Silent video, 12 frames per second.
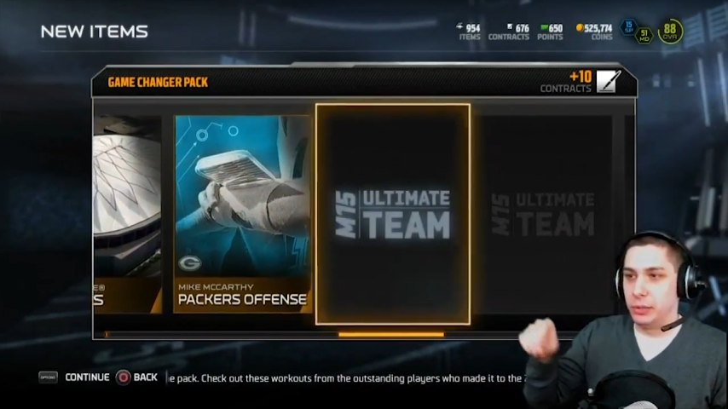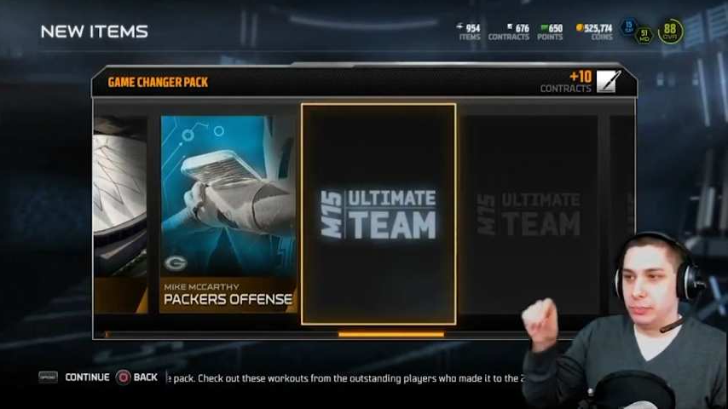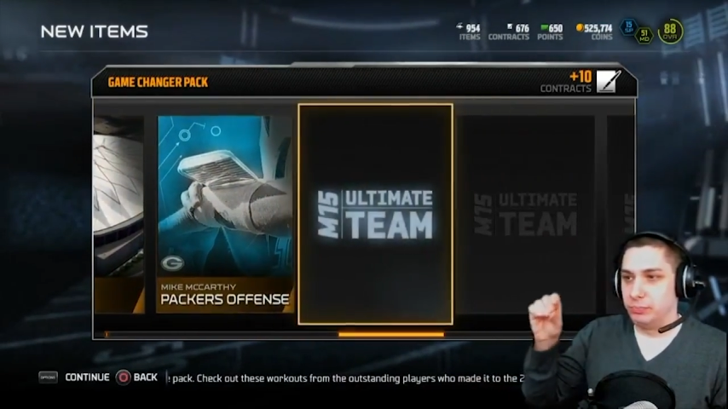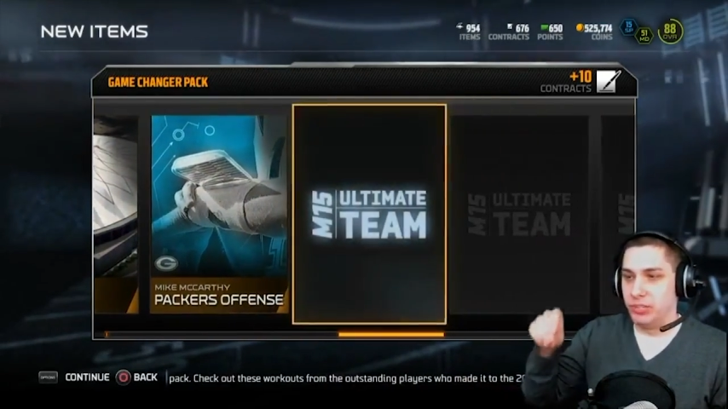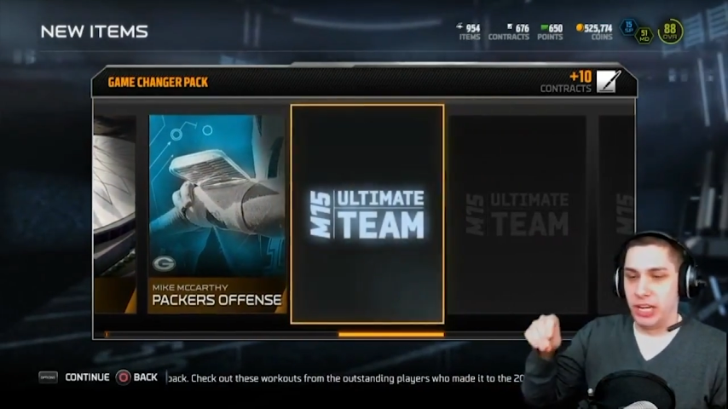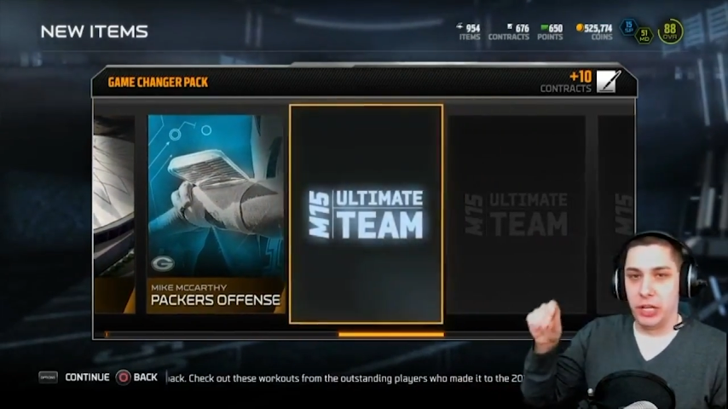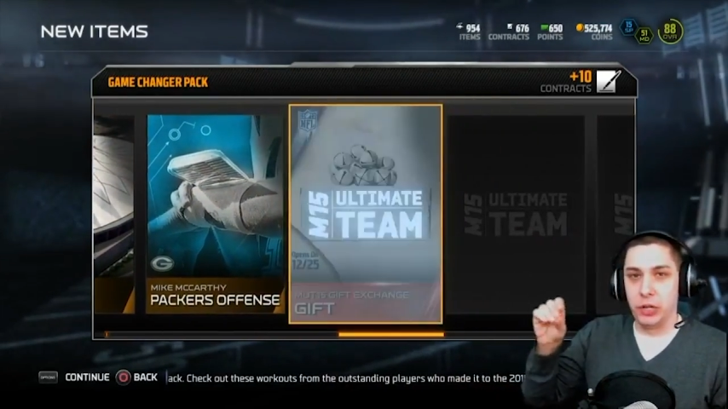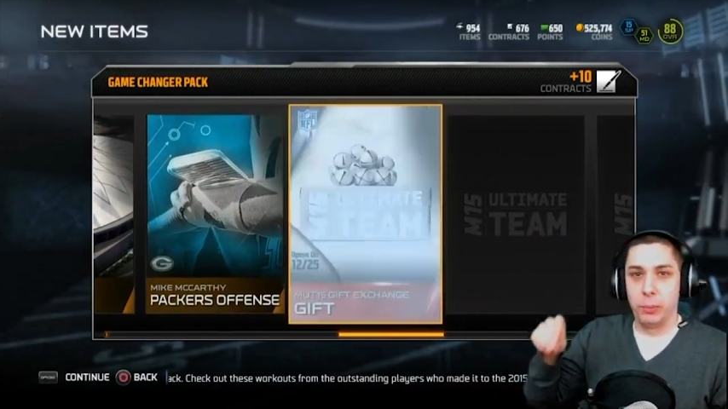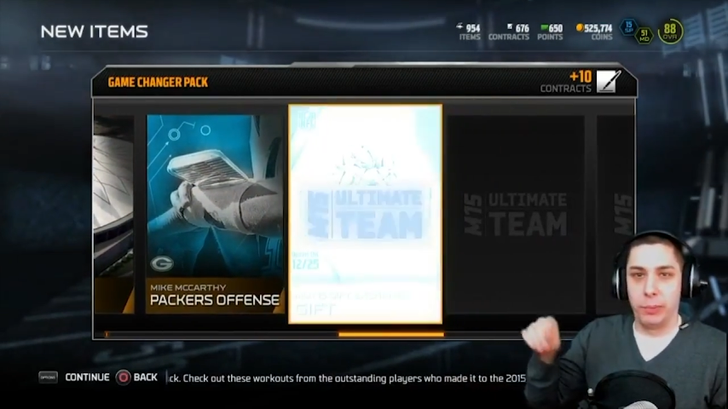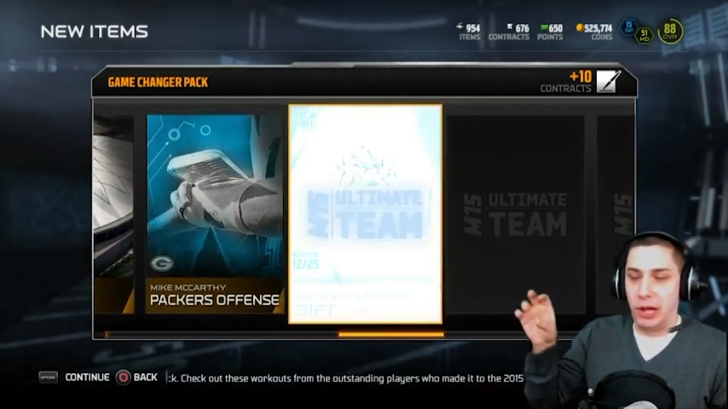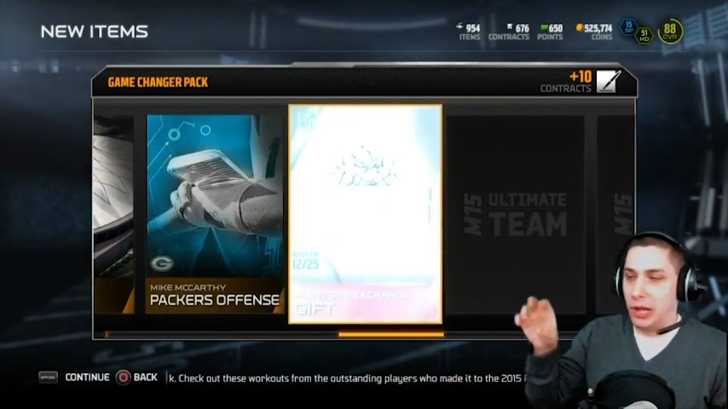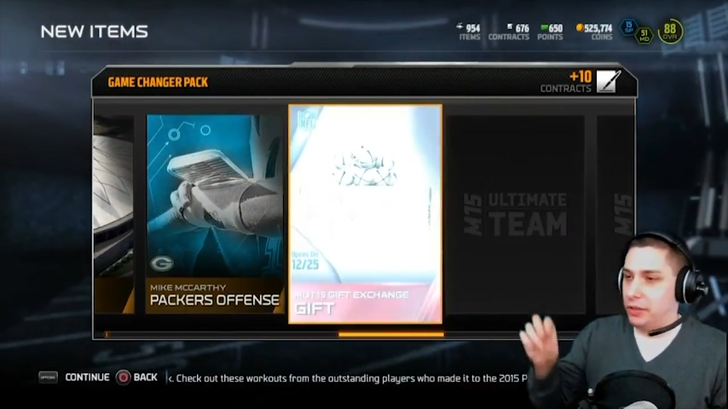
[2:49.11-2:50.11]
we got a
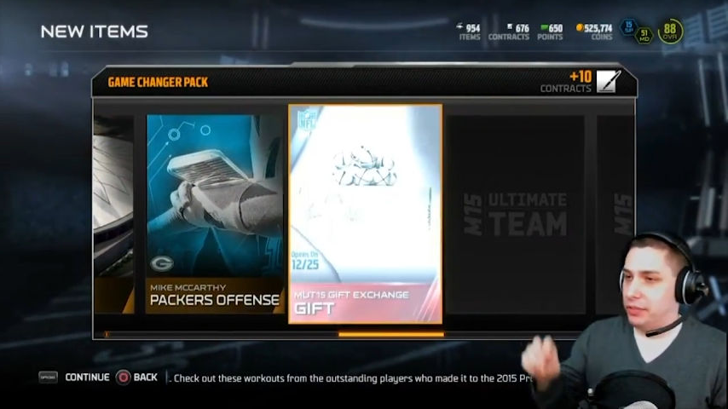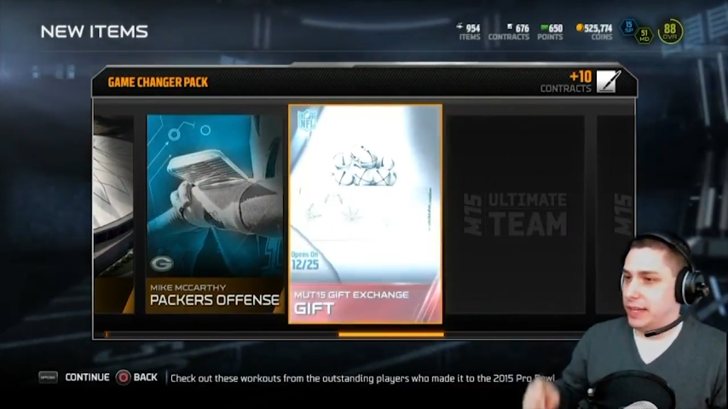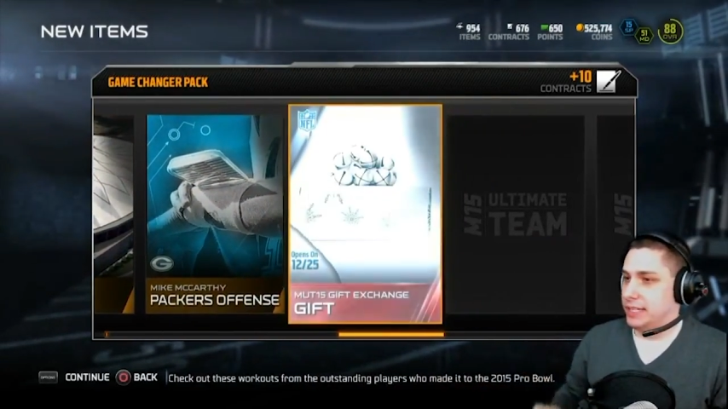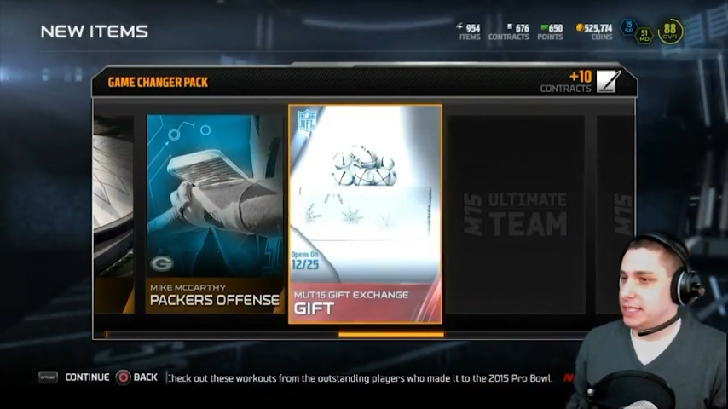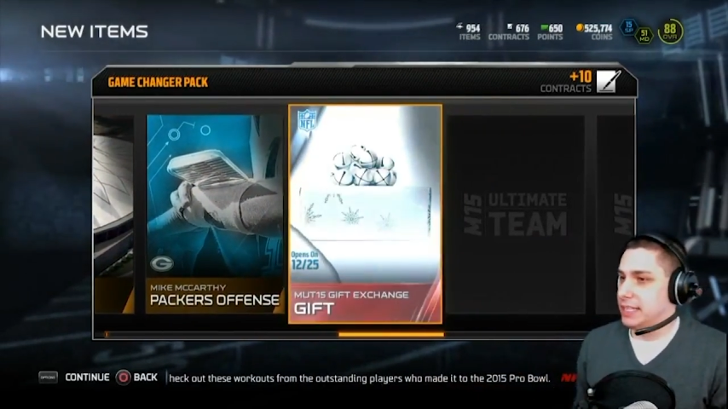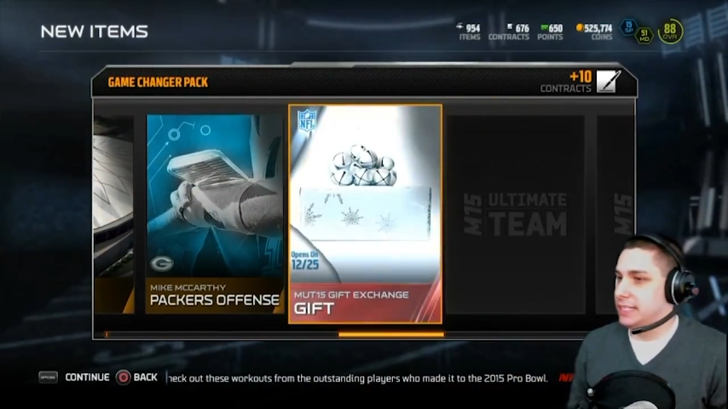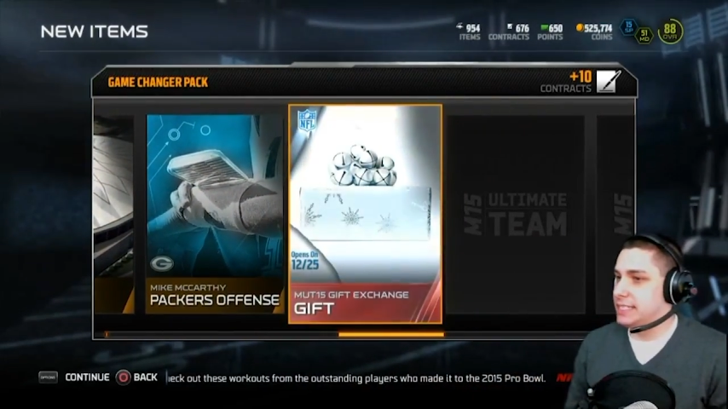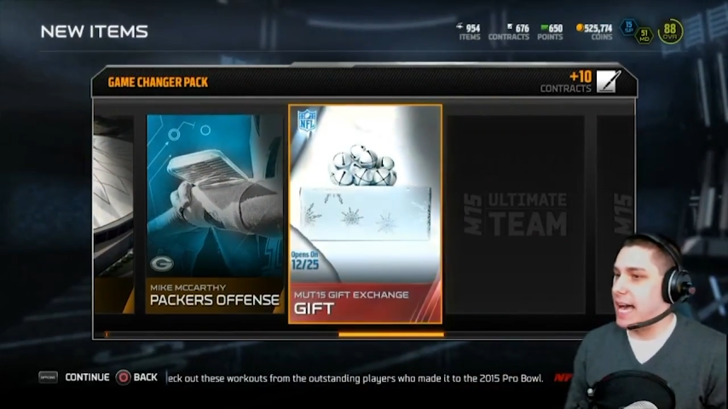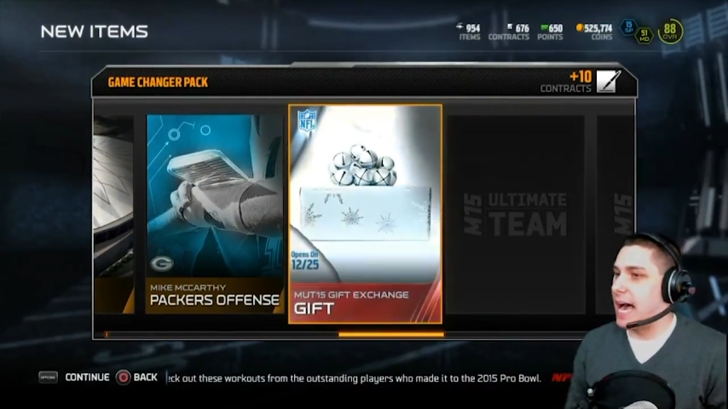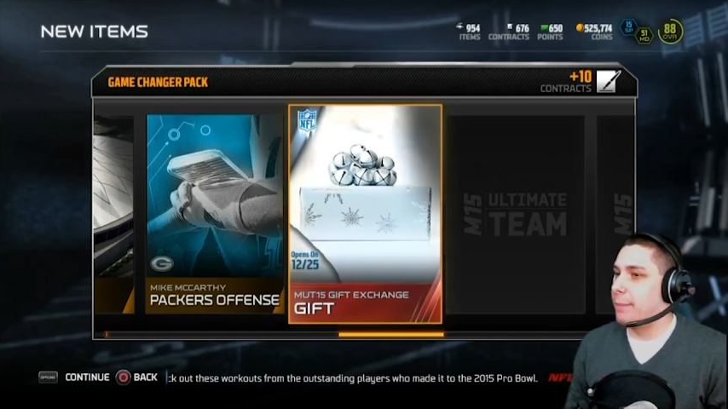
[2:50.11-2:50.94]
gift of some form.